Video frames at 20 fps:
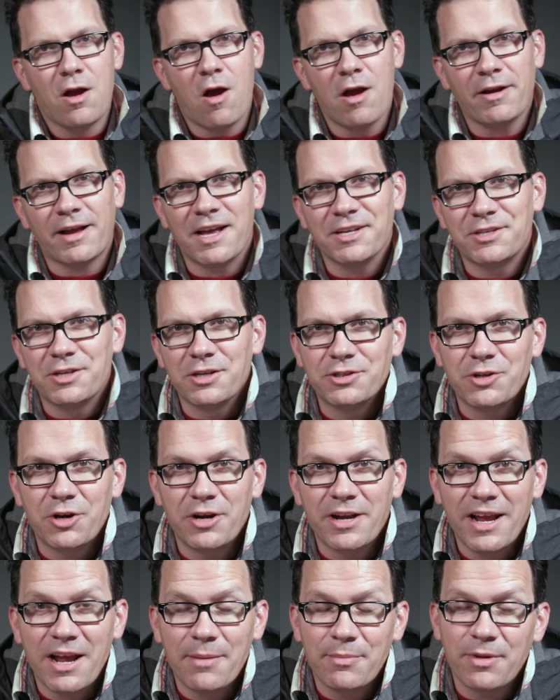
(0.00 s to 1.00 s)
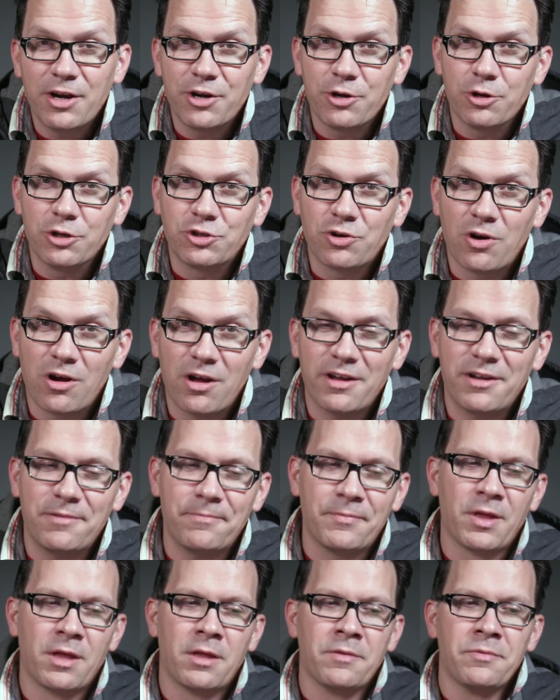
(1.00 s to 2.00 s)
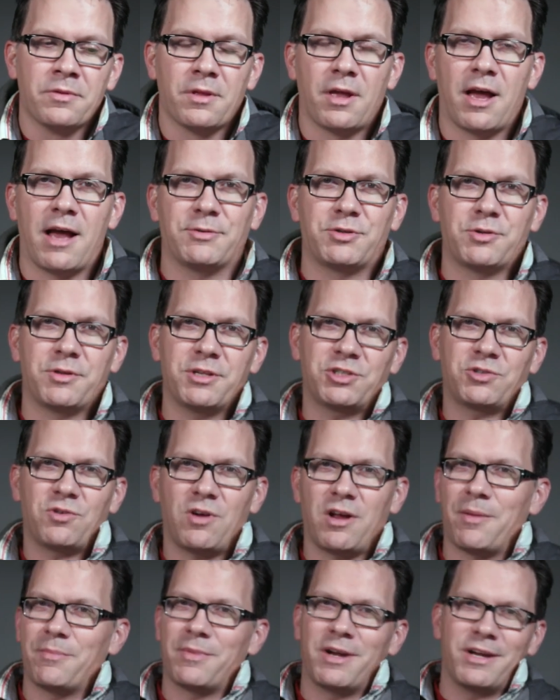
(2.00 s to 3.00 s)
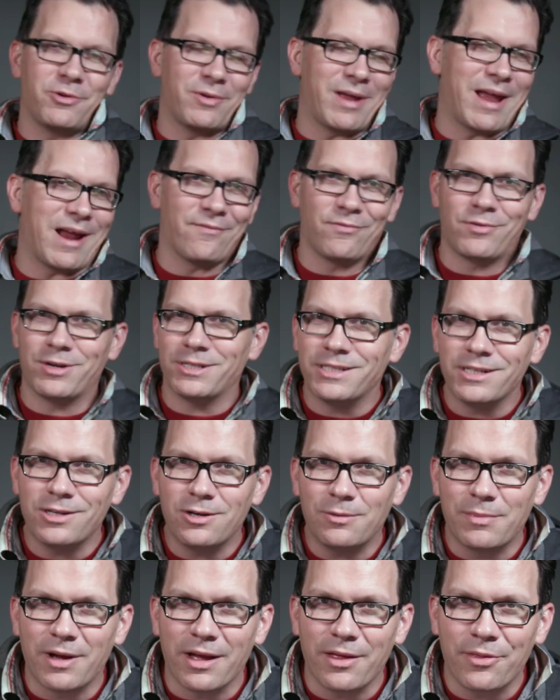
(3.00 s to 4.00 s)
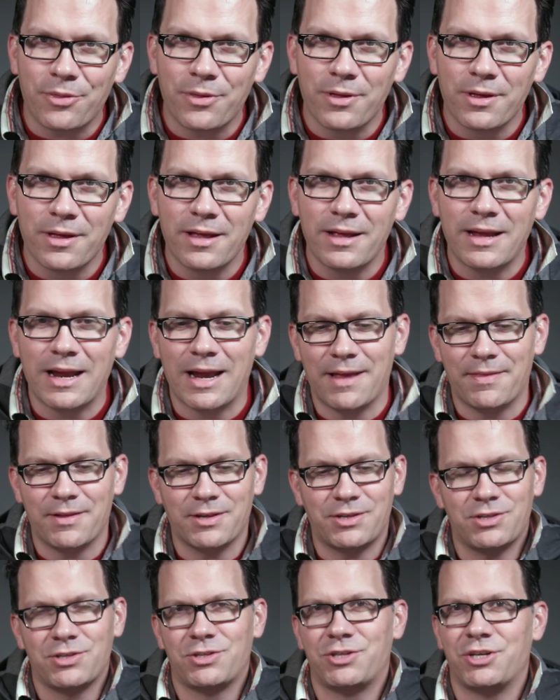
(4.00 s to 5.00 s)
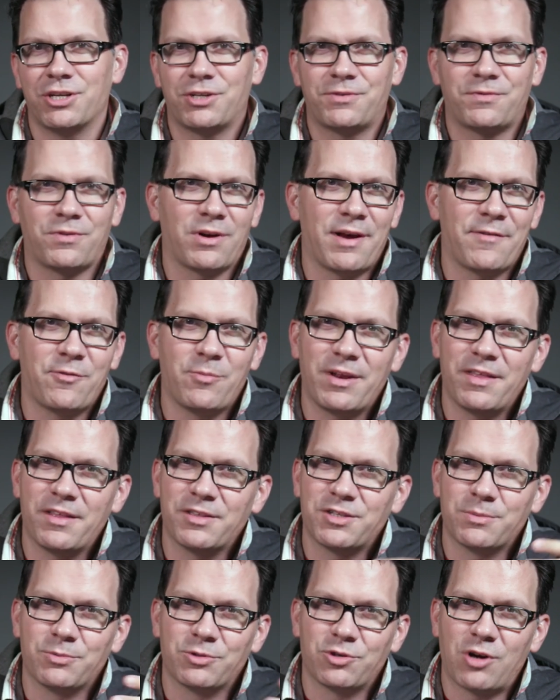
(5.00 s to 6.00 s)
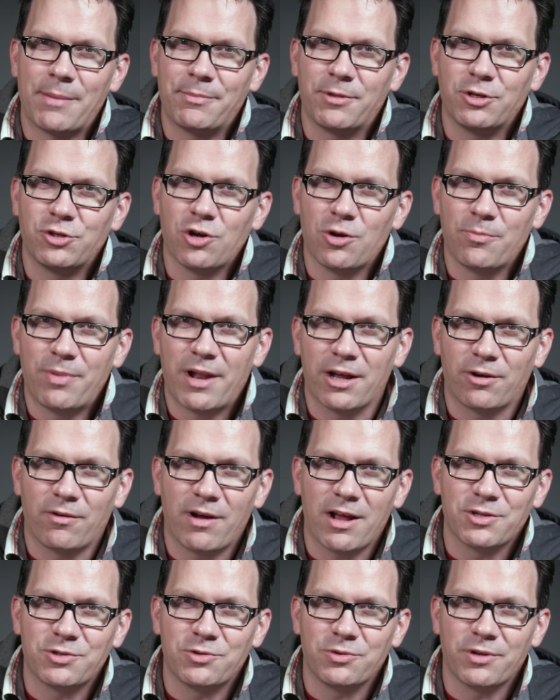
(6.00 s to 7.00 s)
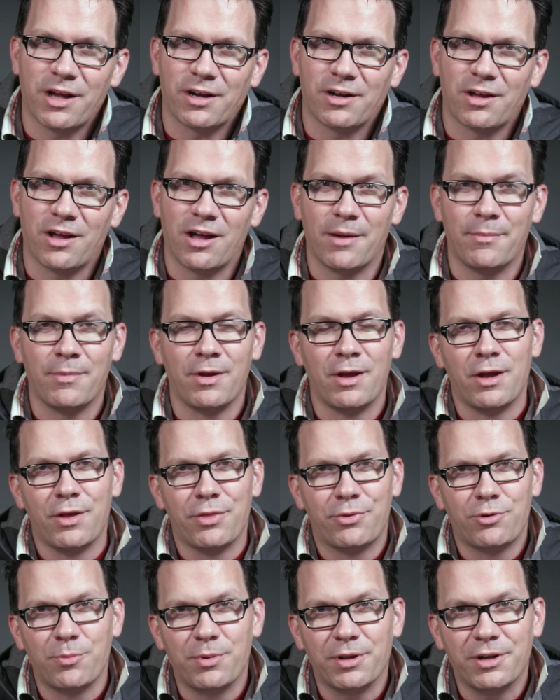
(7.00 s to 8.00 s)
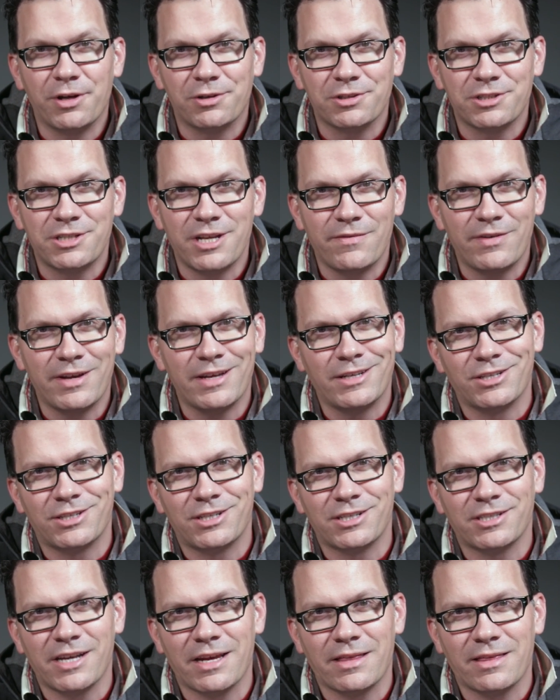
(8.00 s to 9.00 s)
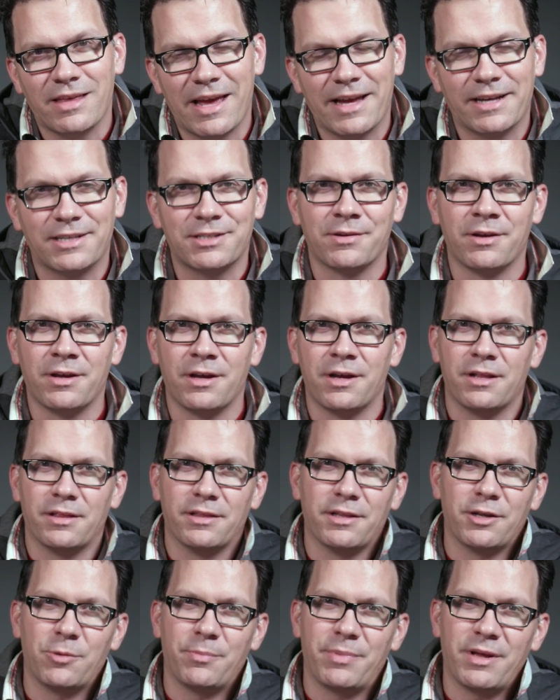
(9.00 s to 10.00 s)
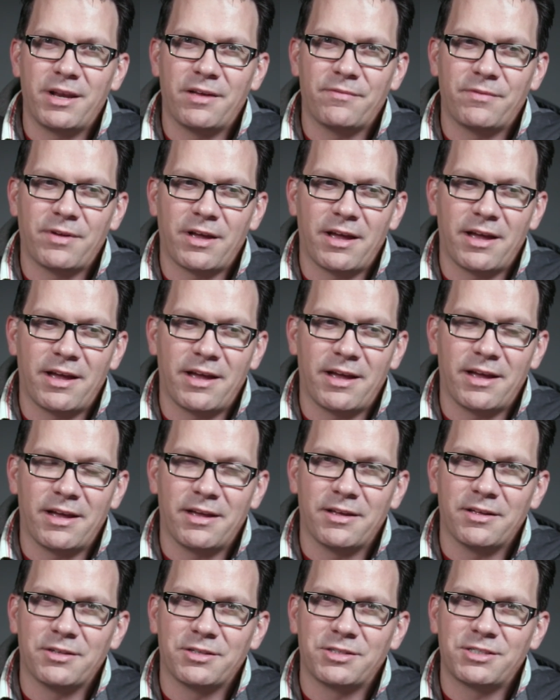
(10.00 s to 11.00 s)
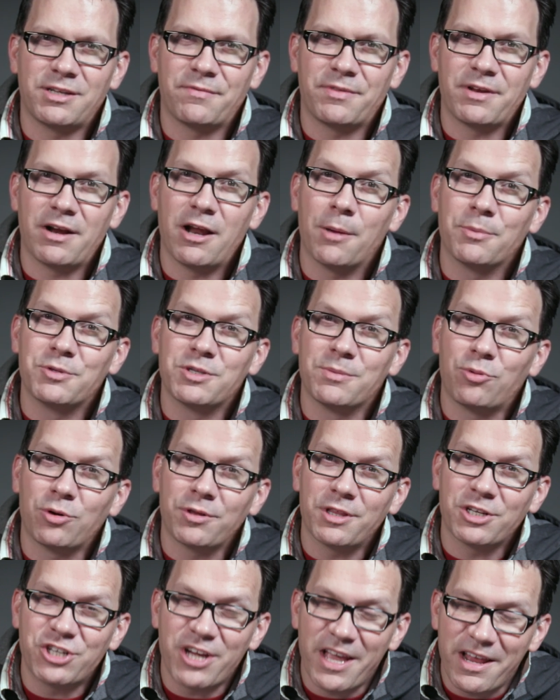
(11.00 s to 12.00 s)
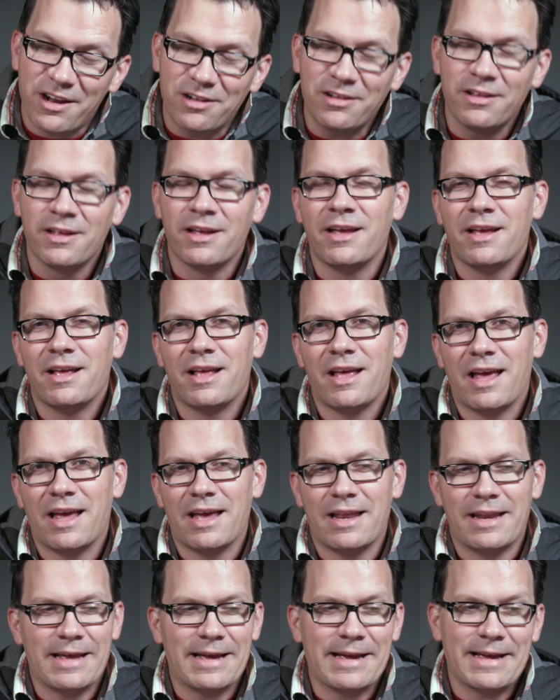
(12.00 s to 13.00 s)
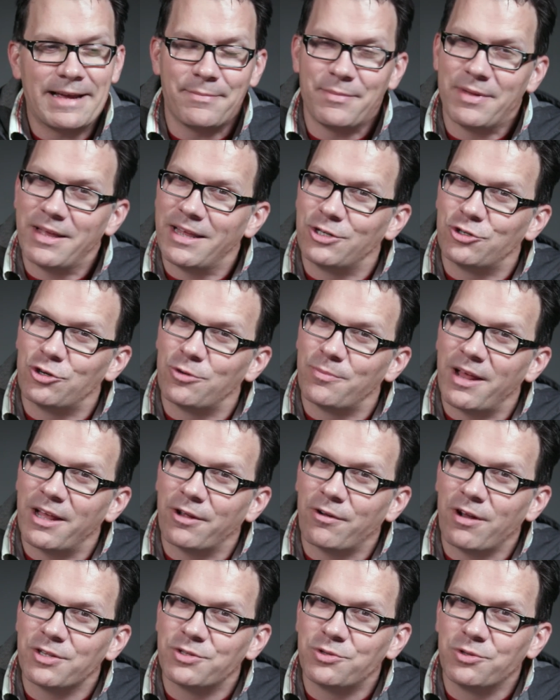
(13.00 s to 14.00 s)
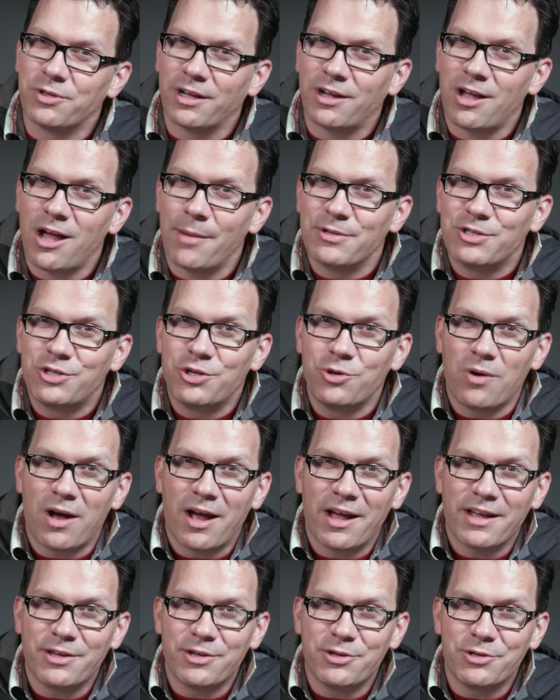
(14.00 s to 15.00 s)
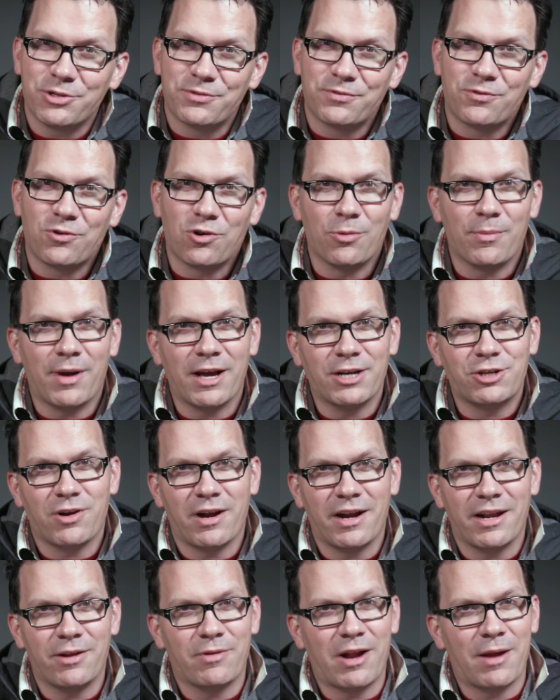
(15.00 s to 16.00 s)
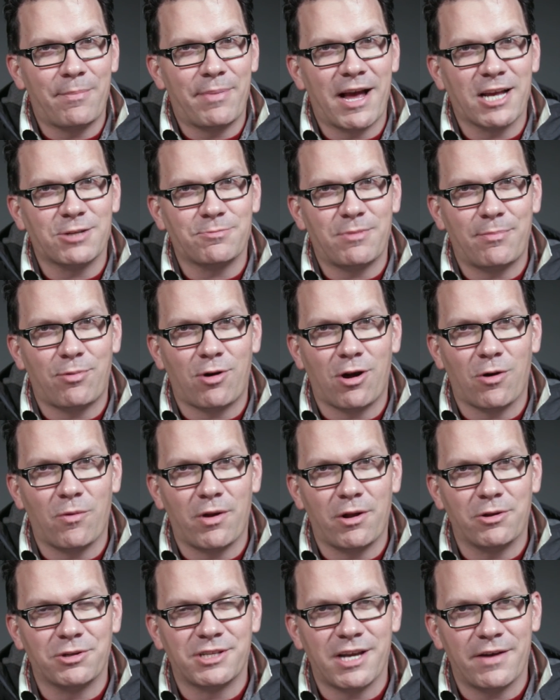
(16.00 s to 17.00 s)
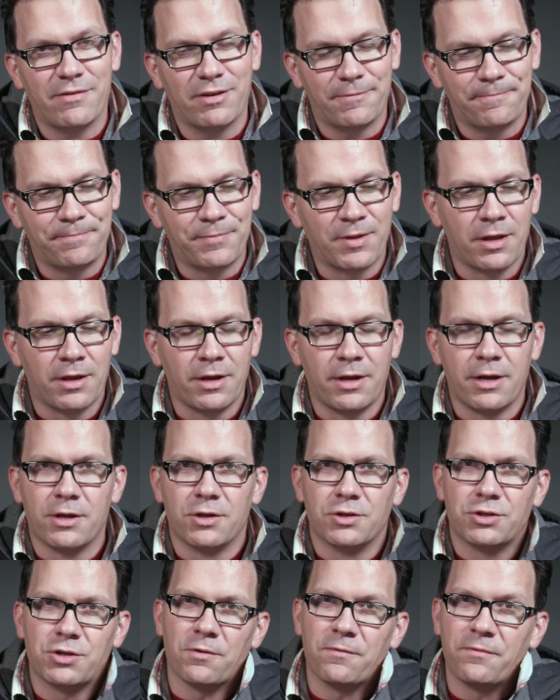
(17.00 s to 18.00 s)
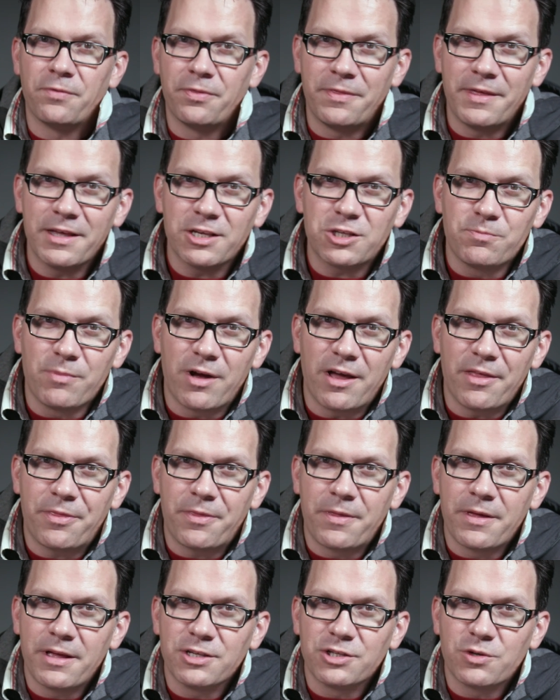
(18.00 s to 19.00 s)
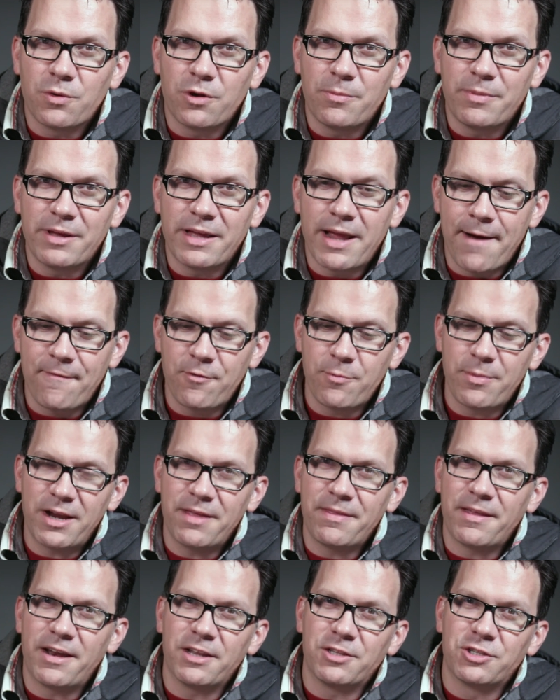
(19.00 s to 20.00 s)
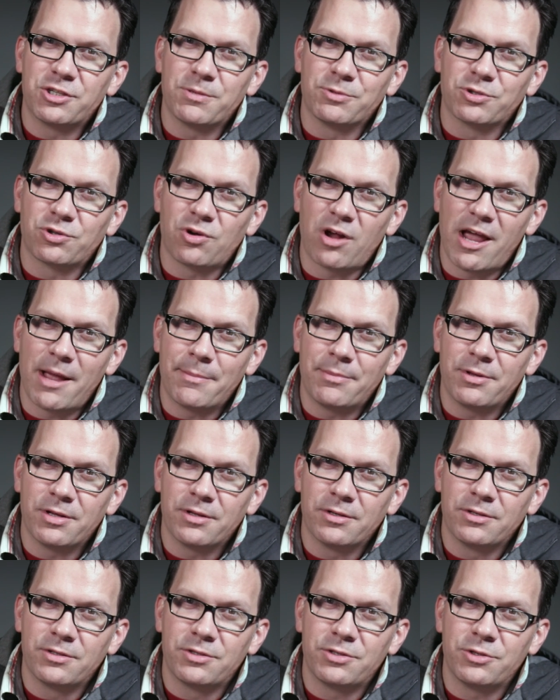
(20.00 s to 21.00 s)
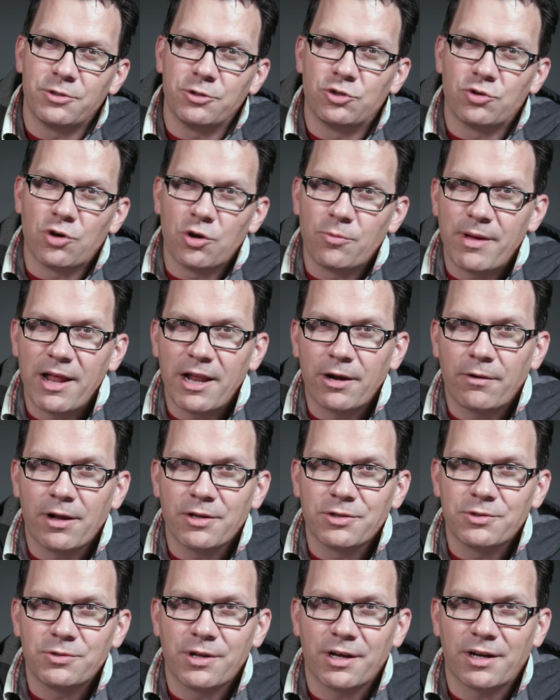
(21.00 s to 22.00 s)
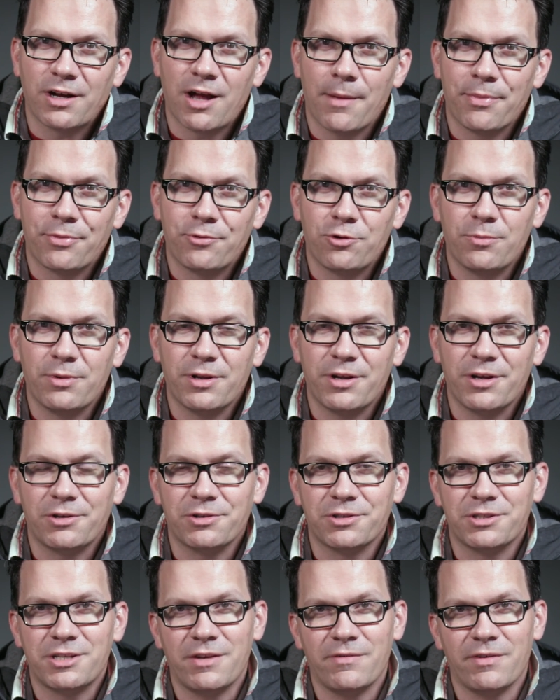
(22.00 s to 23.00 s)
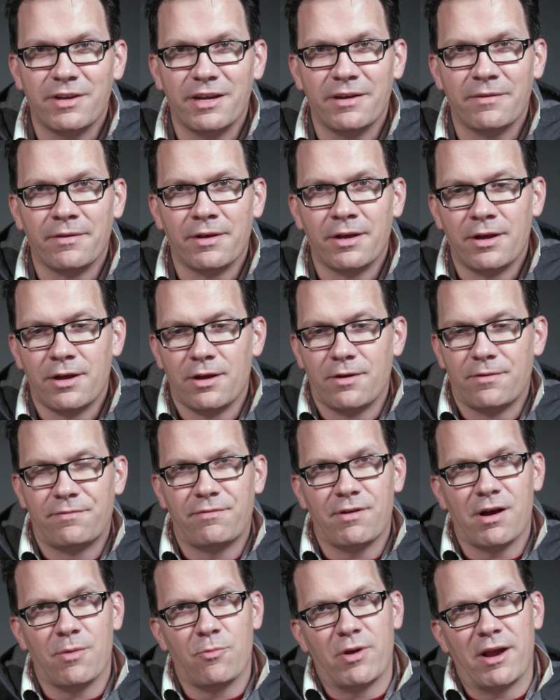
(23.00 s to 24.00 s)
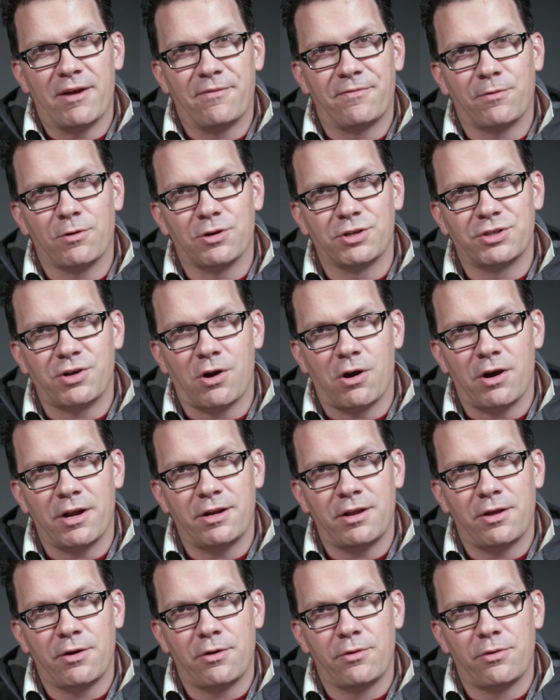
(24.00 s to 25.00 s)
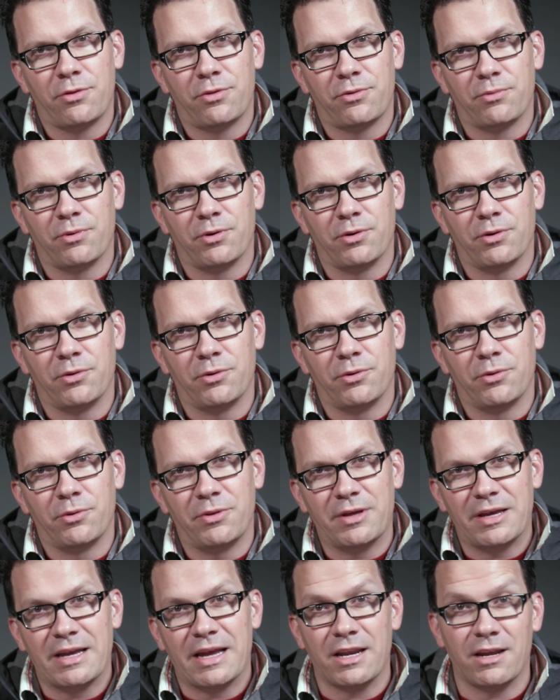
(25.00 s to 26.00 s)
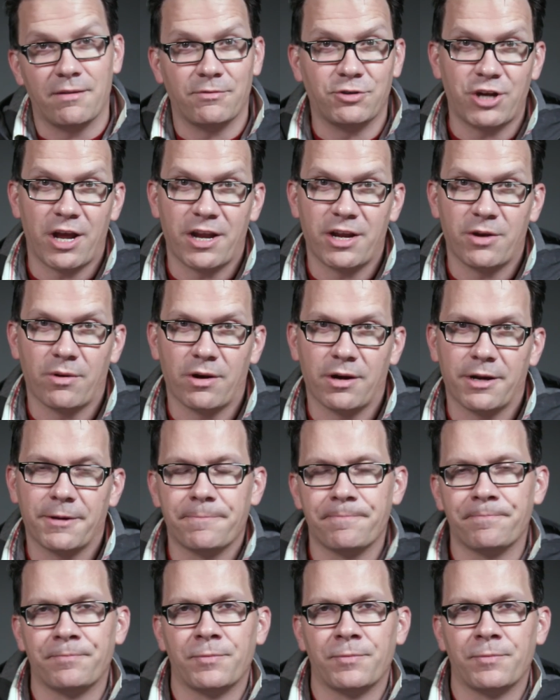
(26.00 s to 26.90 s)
All right guys, so today I'm gonna do a drawing. Uh, so this drawing I'm gonna do every single month. And this is just for everybody that's subscribed to dronepilotgroundschool.com through Bill Nichols TV, just to say thanks. A little bit of uh, stuff there helps support the channel. And, um, and dronepilotgroundschool.com is who I used for my training when I passed my Part 107. So this month is going to be everybody that had subscribed to dronepilotgroundschool.com through Bill Nichols TV from when I first started through the end of January.